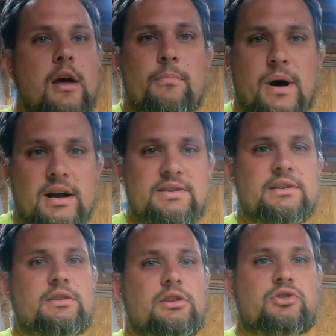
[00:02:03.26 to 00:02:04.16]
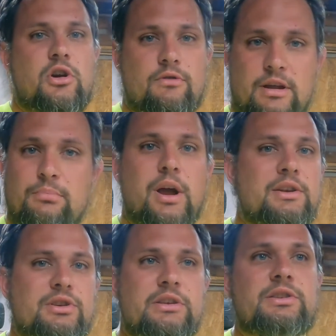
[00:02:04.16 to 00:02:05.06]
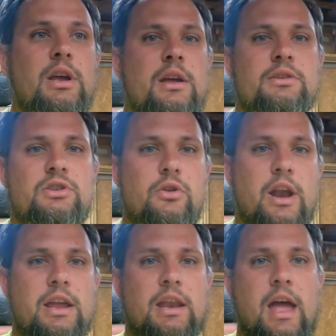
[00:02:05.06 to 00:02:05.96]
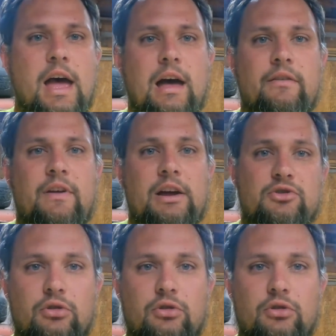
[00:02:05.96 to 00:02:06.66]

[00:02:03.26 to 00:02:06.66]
boxes and just start running branches so that I can have extra